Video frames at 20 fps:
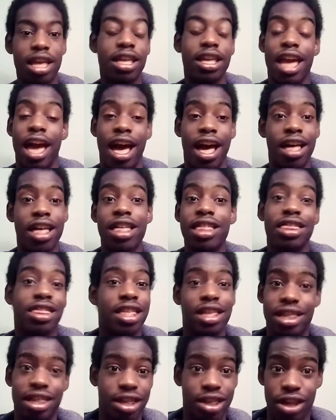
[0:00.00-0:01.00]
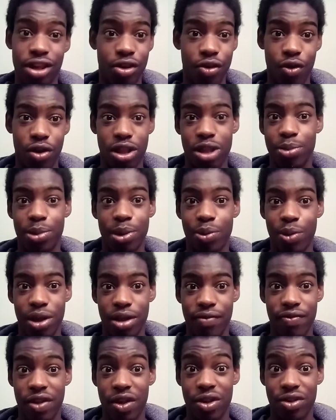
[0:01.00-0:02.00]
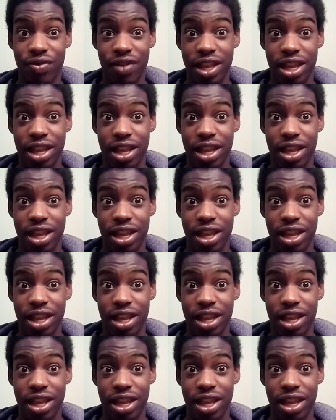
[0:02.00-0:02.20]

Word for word: yeah, this isn't going to be one of those